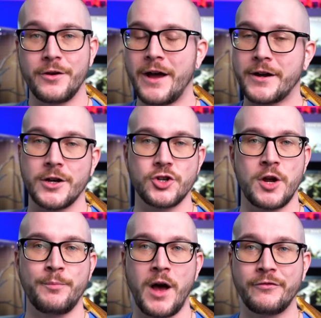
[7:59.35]
They're not gonna
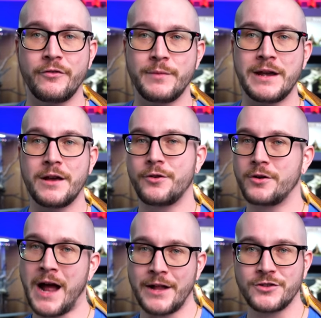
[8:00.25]
jump off of me. They're
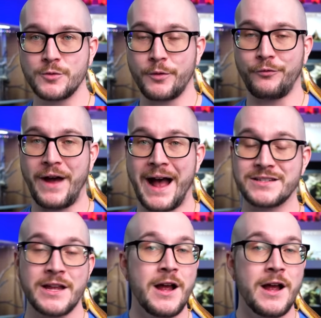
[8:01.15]
not super fast.